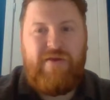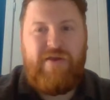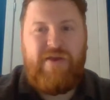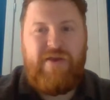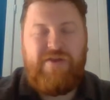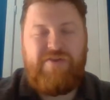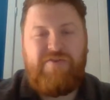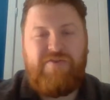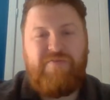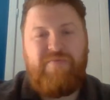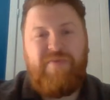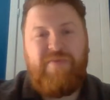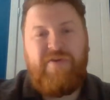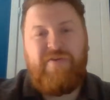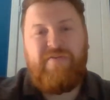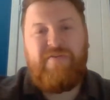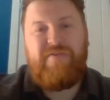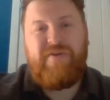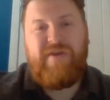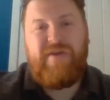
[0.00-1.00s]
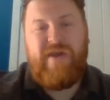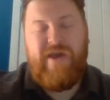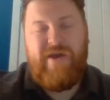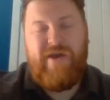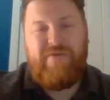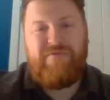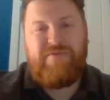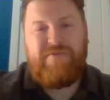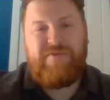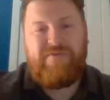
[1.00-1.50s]
it should be on the
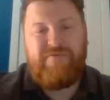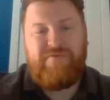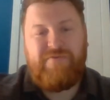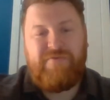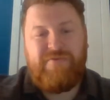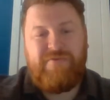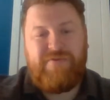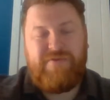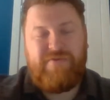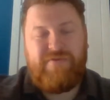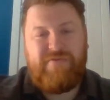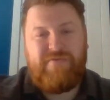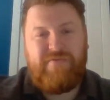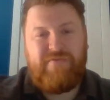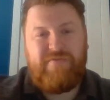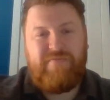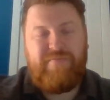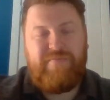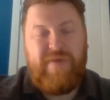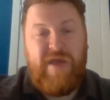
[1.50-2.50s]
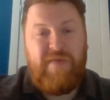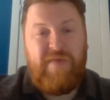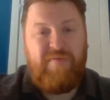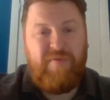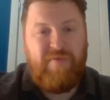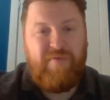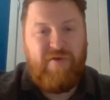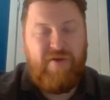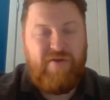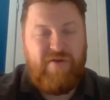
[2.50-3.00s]
council's
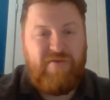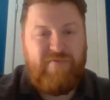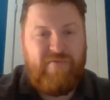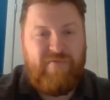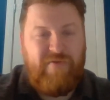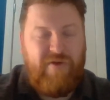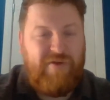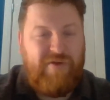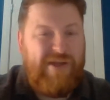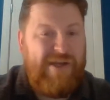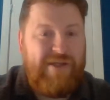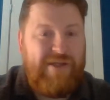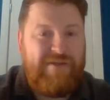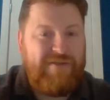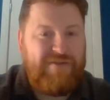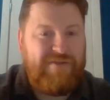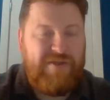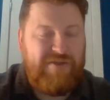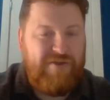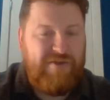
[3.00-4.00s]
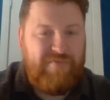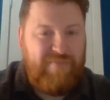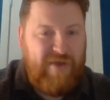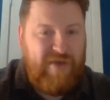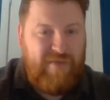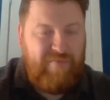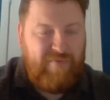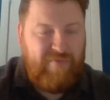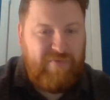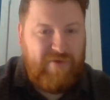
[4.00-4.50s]
paperwork, on any decision
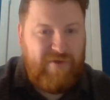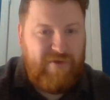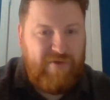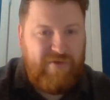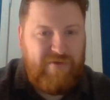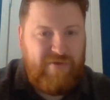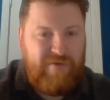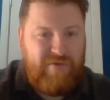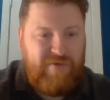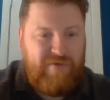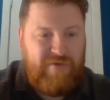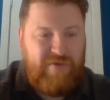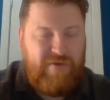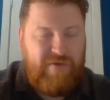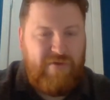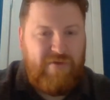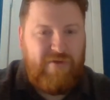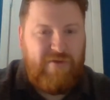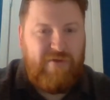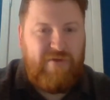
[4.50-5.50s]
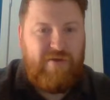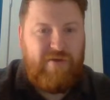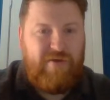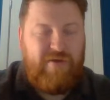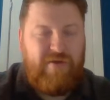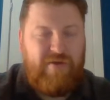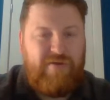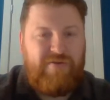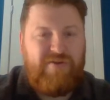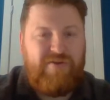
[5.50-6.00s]
paperwork,
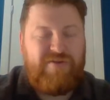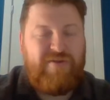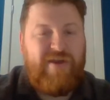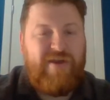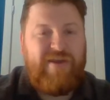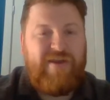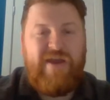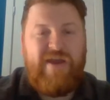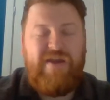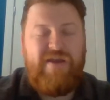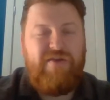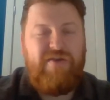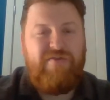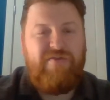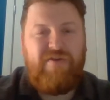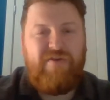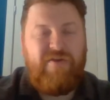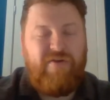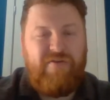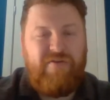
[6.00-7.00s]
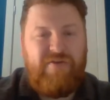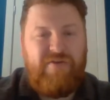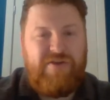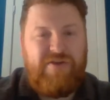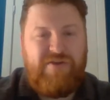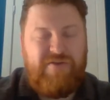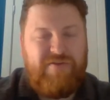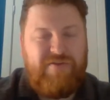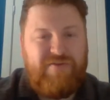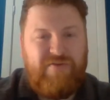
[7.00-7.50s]
just like any other
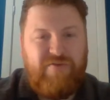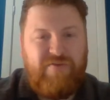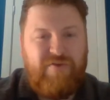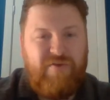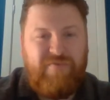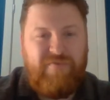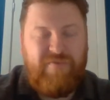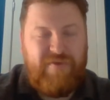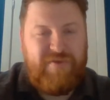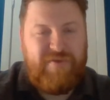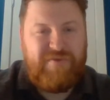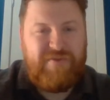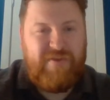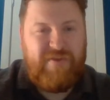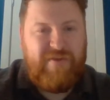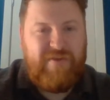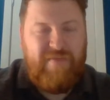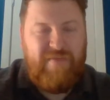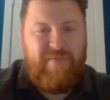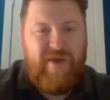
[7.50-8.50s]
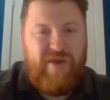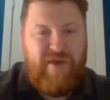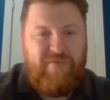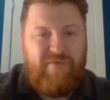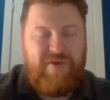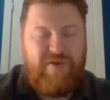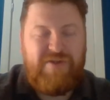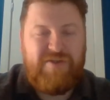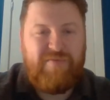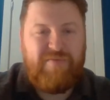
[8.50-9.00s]
conditions or covenants that they may
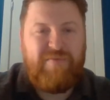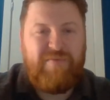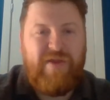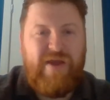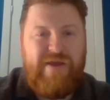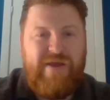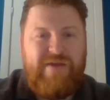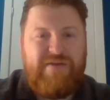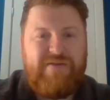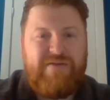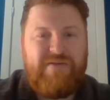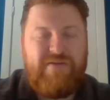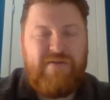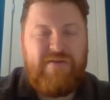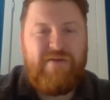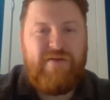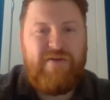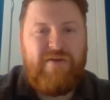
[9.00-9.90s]
wish to place.